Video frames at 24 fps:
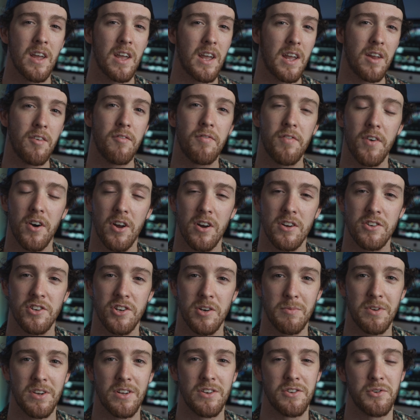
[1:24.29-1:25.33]
In
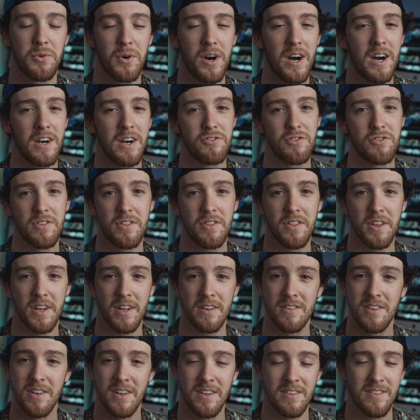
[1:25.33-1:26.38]
Photoshop, you can do 100
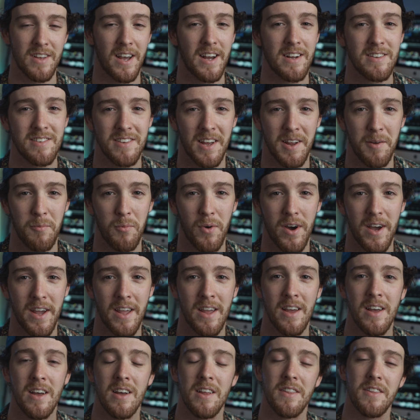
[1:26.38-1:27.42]
things the exact same
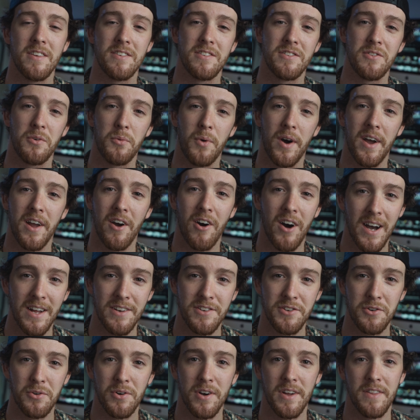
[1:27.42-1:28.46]
way. This is the way I
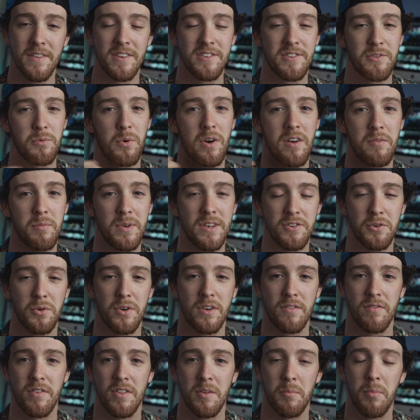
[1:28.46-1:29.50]
do it, and this is what I've been
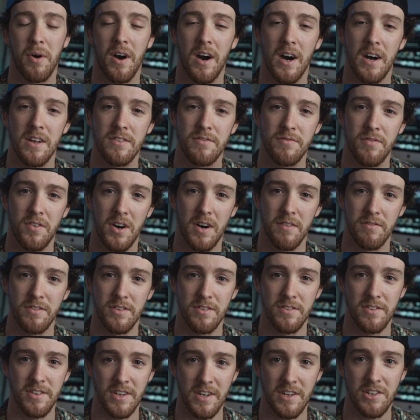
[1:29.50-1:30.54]
doing for the past 5
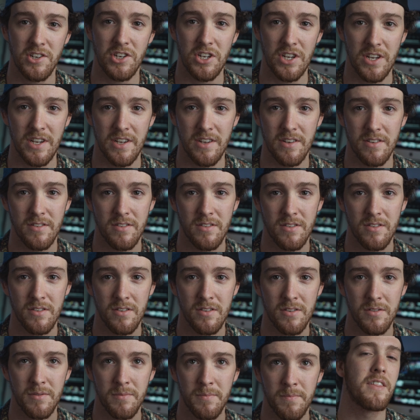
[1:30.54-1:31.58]
to 6 years.
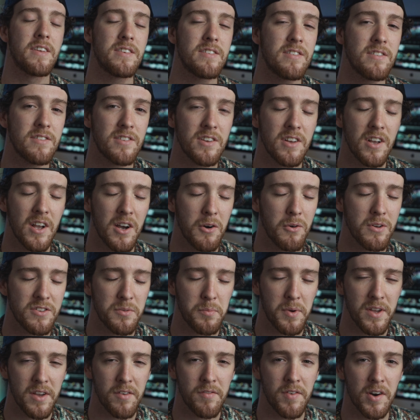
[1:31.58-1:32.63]
Now, this isn't going
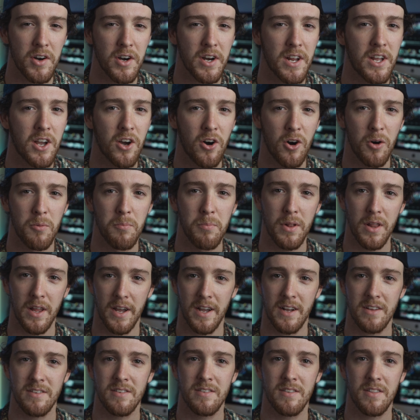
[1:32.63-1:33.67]
to be a very
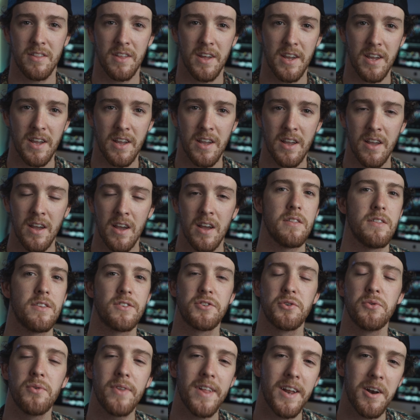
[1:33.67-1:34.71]
complex thing. The
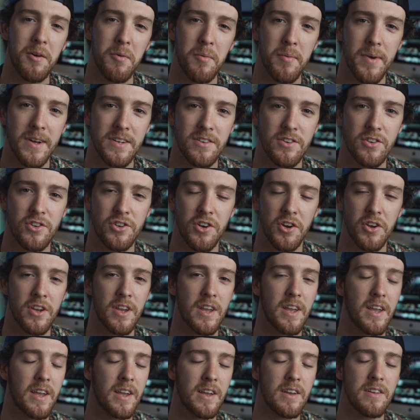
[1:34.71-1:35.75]
tool that I'm about to show
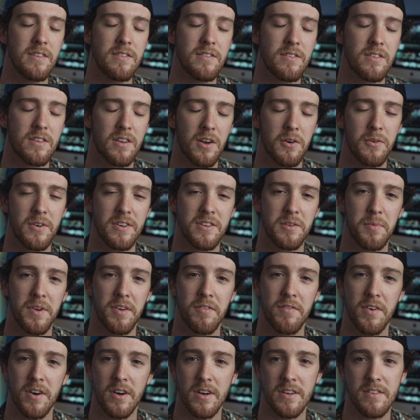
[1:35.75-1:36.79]
you is going to
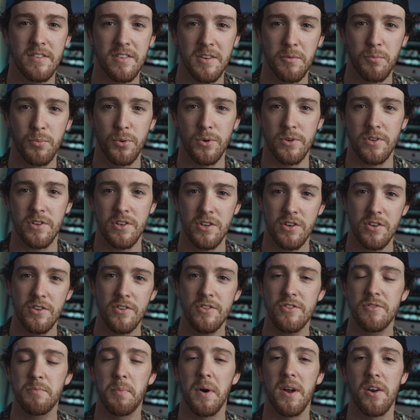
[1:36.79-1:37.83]
be very simple to
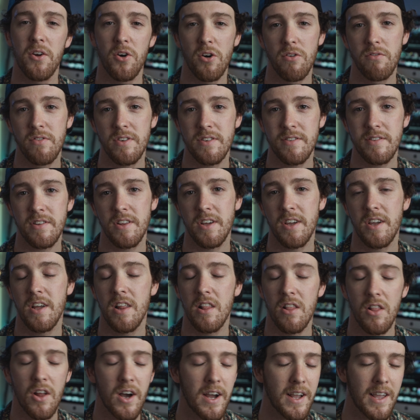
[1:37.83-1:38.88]
use, but obviously,
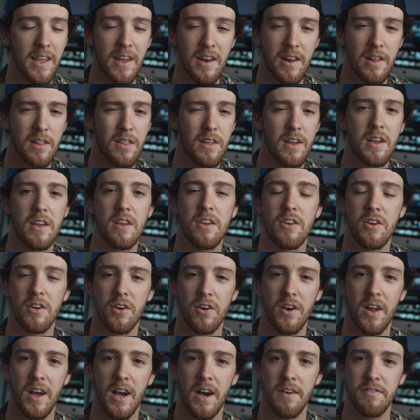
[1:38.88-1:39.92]
like anything, you're
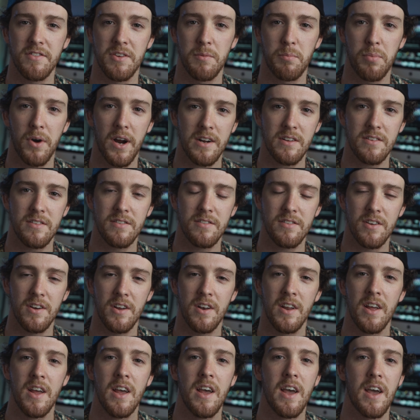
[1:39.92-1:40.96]
gonna have to practice
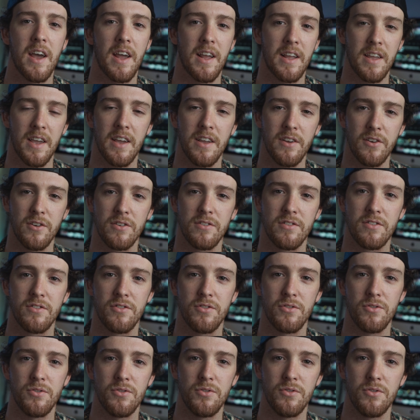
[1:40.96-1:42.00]
it and get used
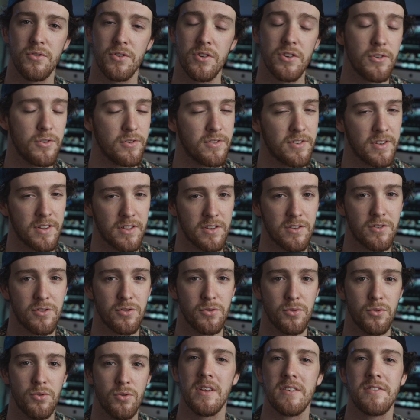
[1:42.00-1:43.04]
to using the
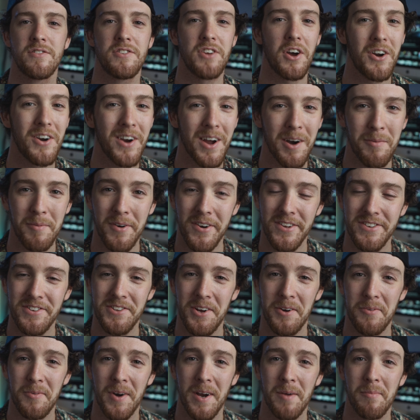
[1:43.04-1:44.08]
tool. So I'm gonna
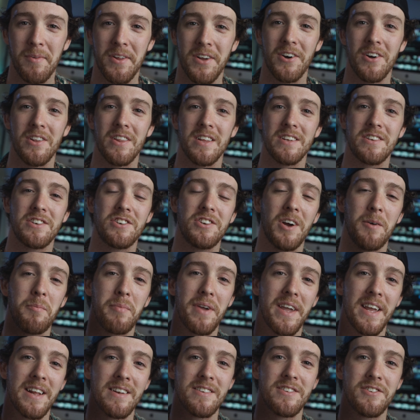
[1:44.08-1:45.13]
stop rambling on. Let's
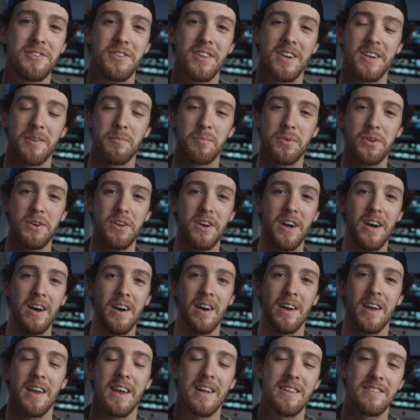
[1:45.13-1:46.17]
jump into the
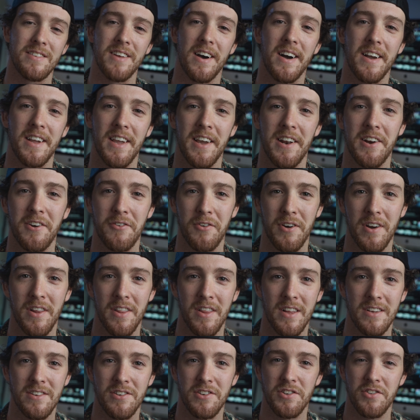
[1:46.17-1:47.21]
computer and start getting rid of
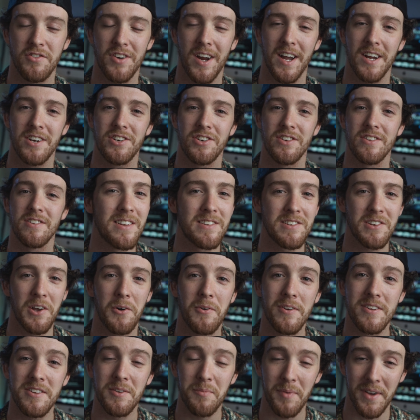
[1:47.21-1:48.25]
these distractions. It's
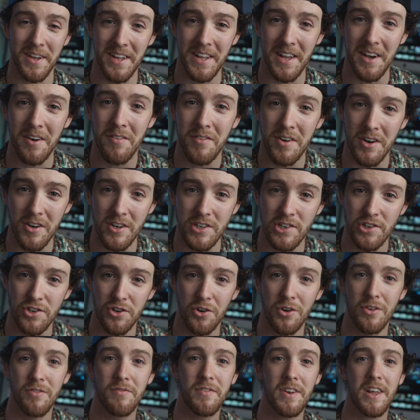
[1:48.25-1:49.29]
going to be a very
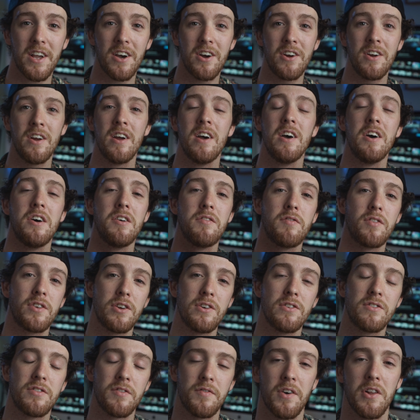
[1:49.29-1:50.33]
short video for
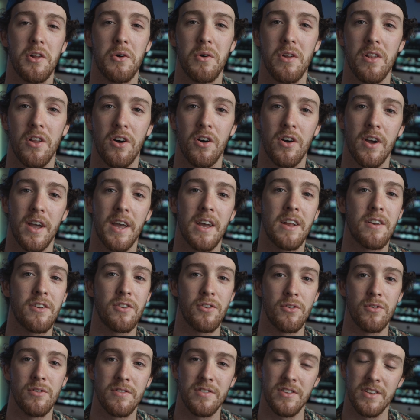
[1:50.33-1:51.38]
you to follow along and
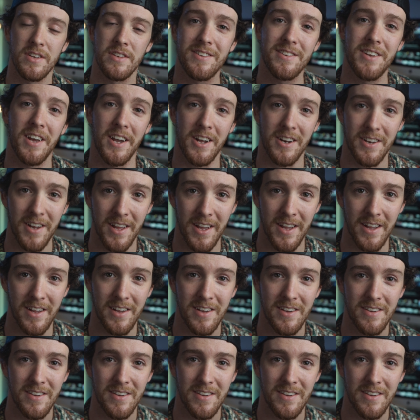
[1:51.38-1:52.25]
use this technique.